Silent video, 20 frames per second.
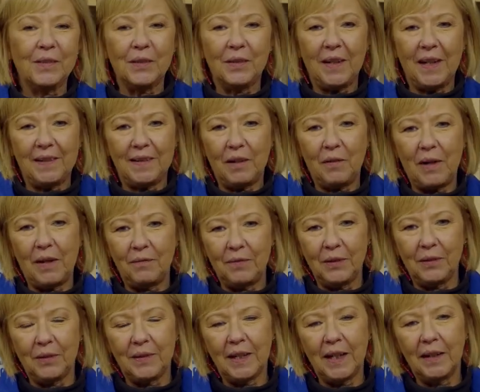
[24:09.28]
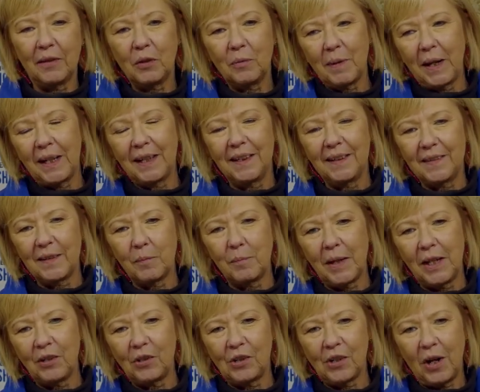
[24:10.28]
so that's how I feel. Tell everybody it's the
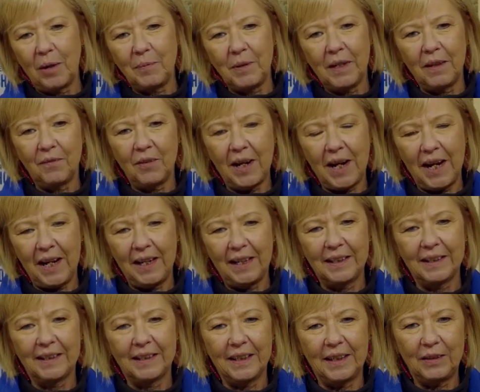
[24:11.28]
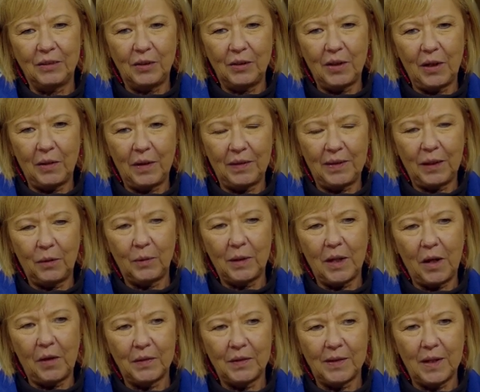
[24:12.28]
best job you ever had, and you know, I think we
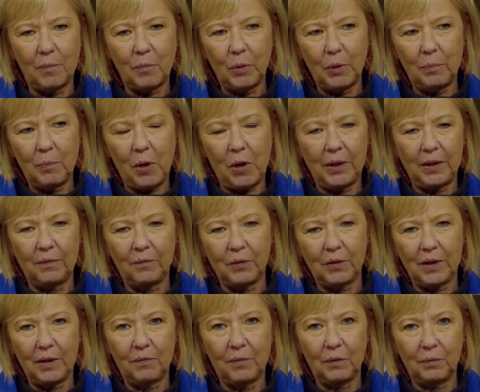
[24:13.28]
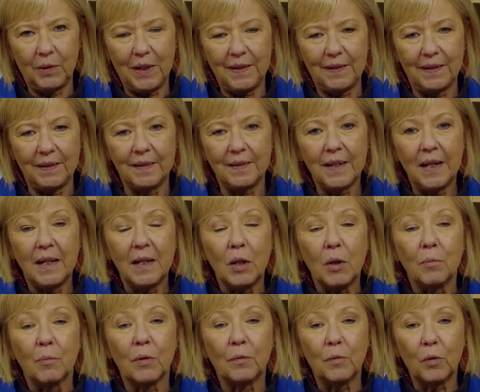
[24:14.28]
all stumbled upon it for different reasons.
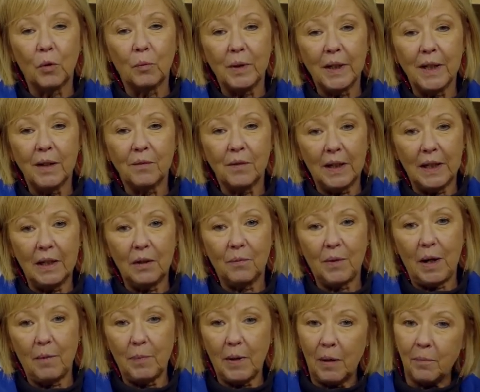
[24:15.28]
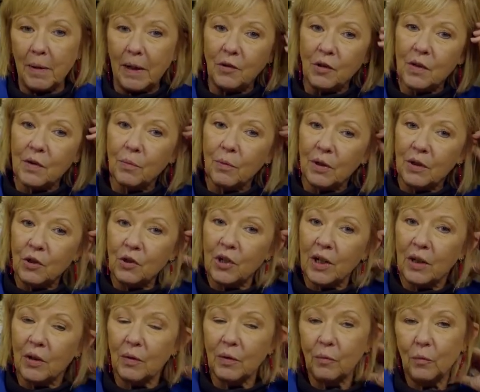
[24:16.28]
Before we get ready to wrap up, I just want to
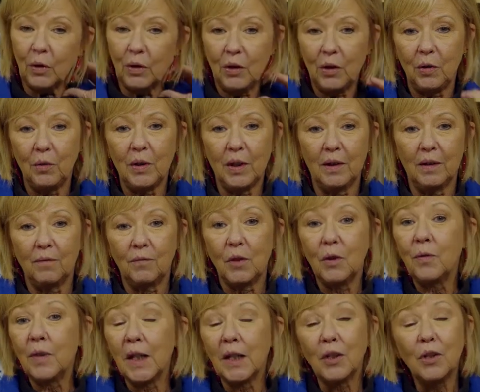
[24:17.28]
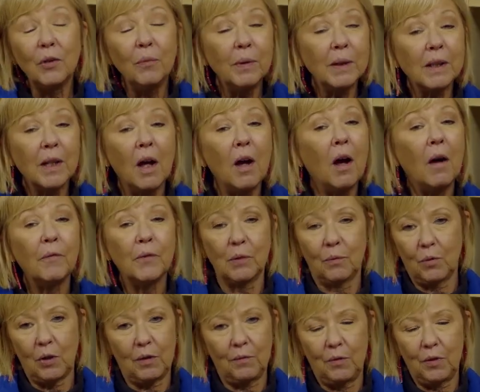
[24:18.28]
share with you that if you think you would love to
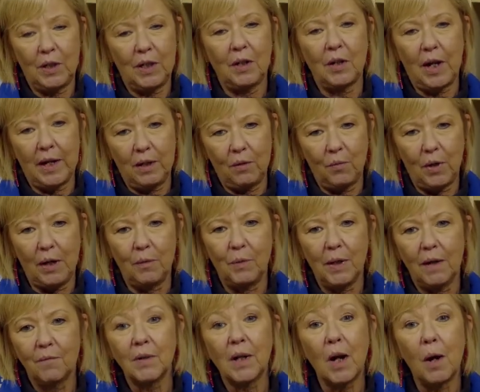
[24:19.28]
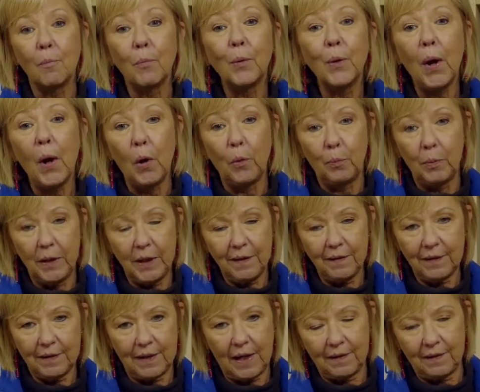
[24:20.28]
work for the United Way, we have a couple of
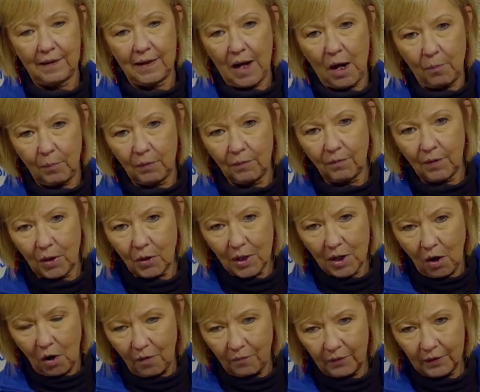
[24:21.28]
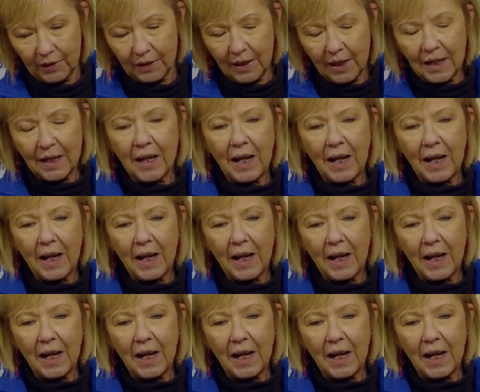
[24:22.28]
openings. Doesn't happen very often.